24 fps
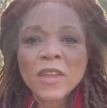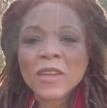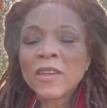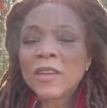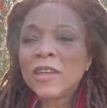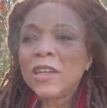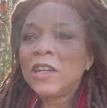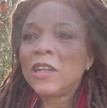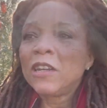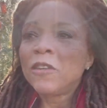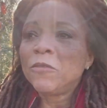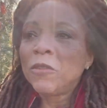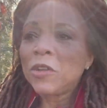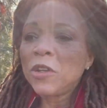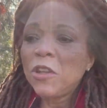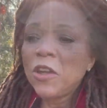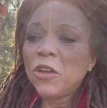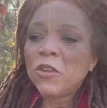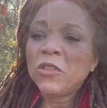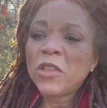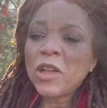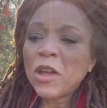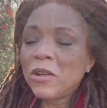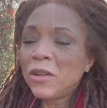in a
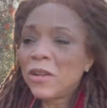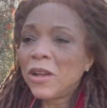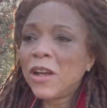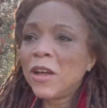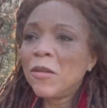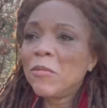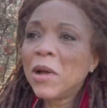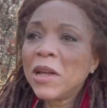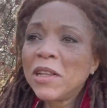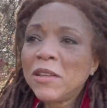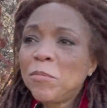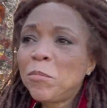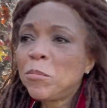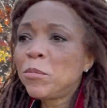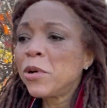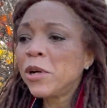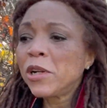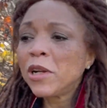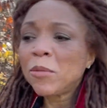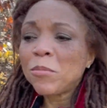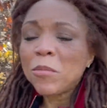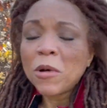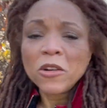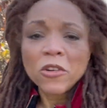video that I put
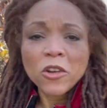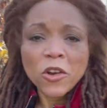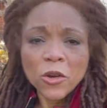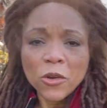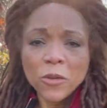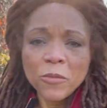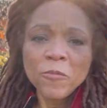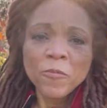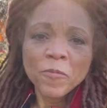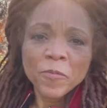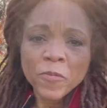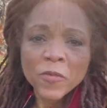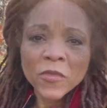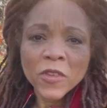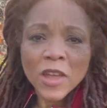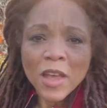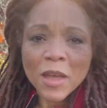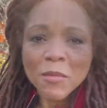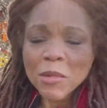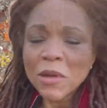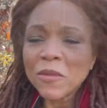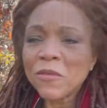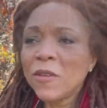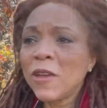up on our
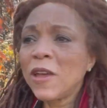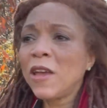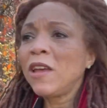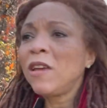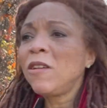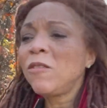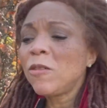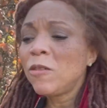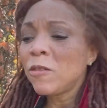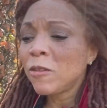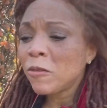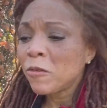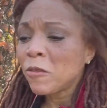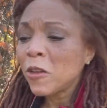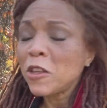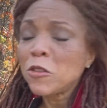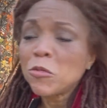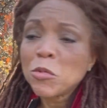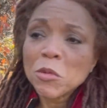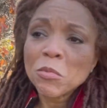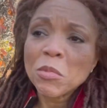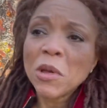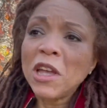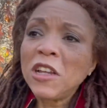MFA
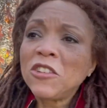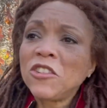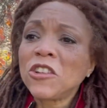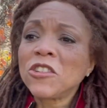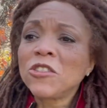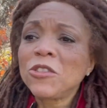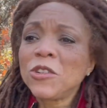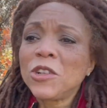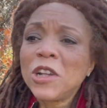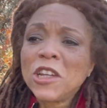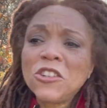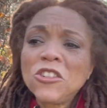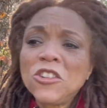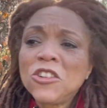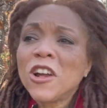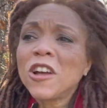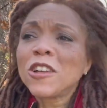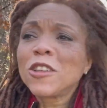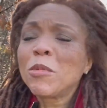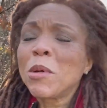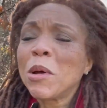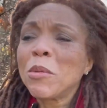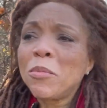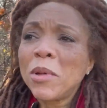Facebook page yesterday. She talked
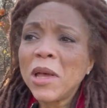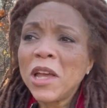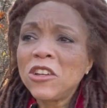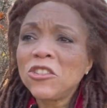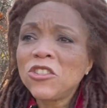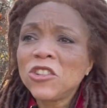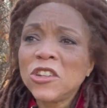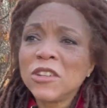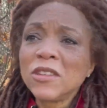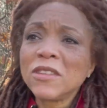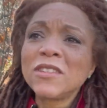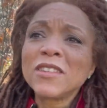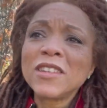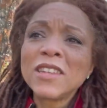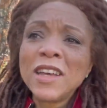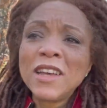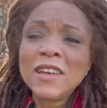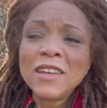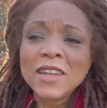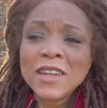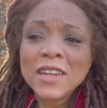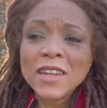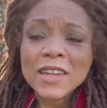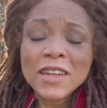about patience
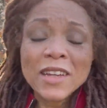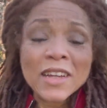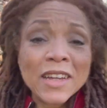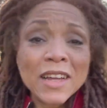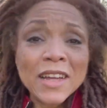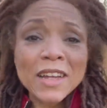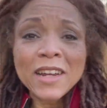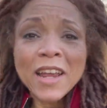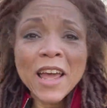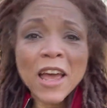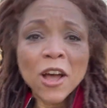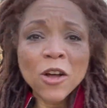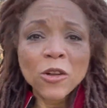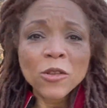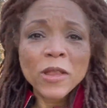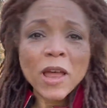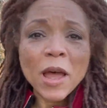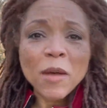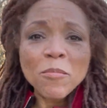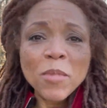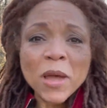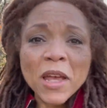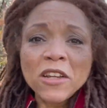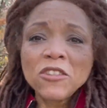and how
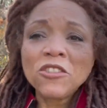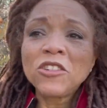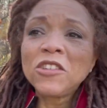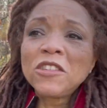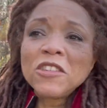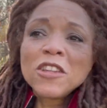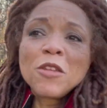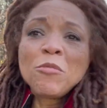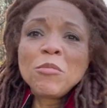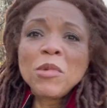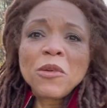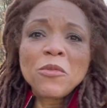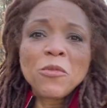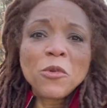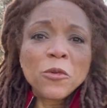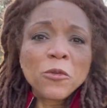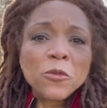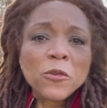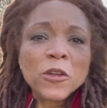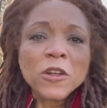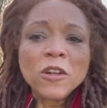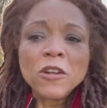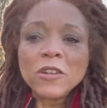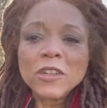that patience can be
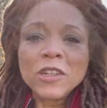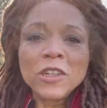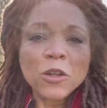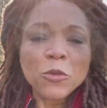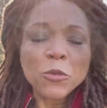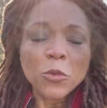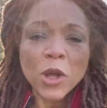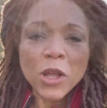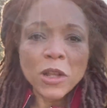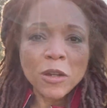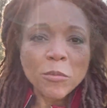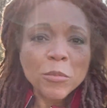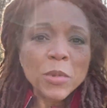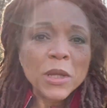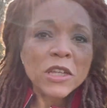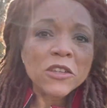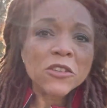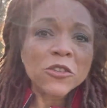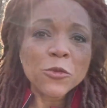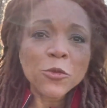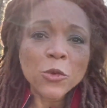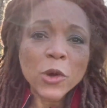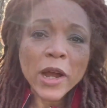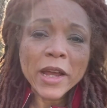fulfilled in a piece
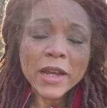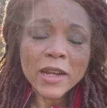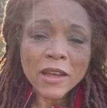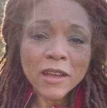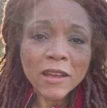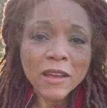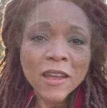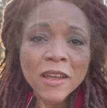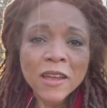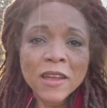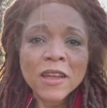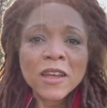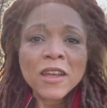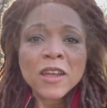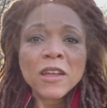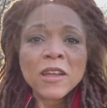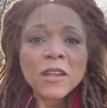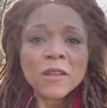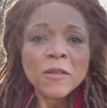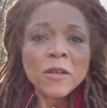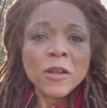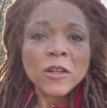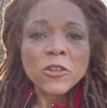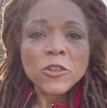of writing
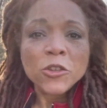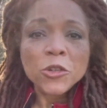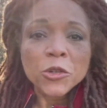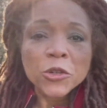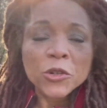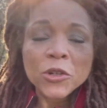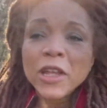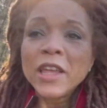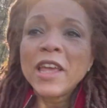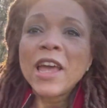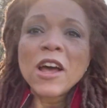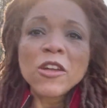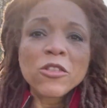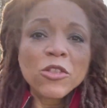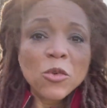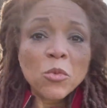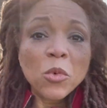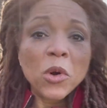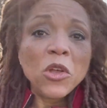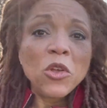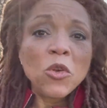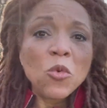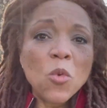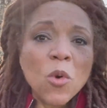turning out the
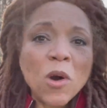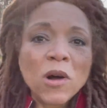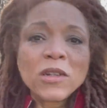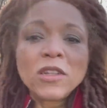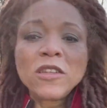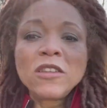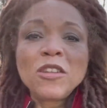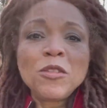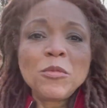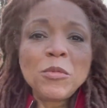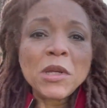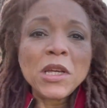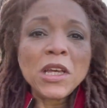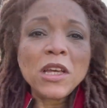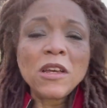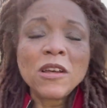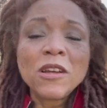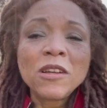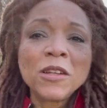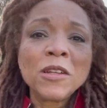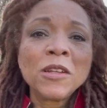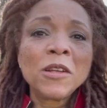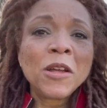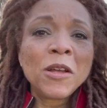way you want it to be,
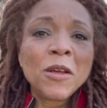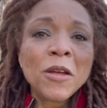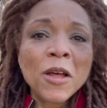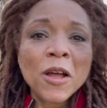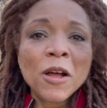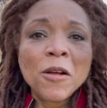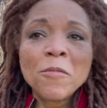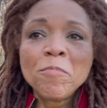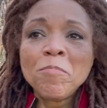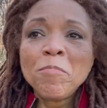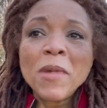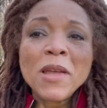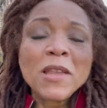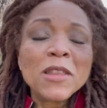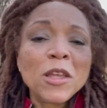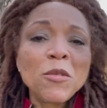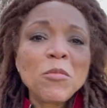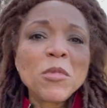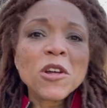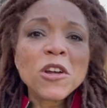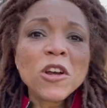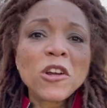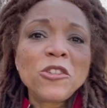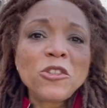mainly
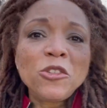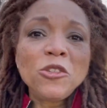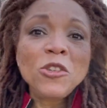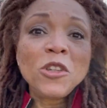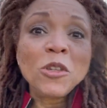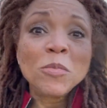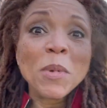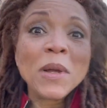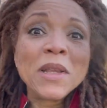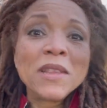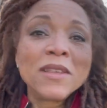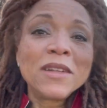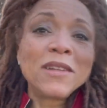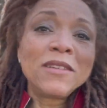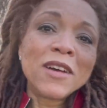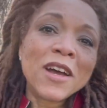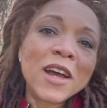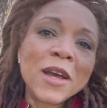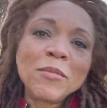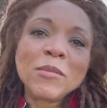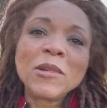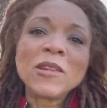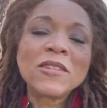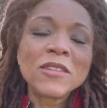because you spent the
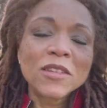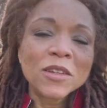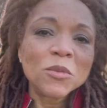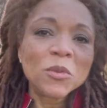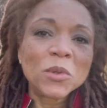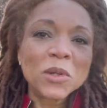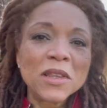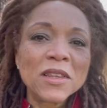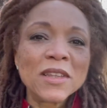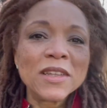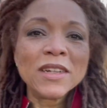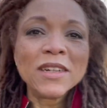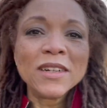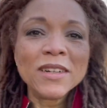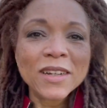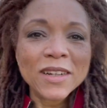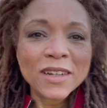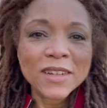time to sit with it.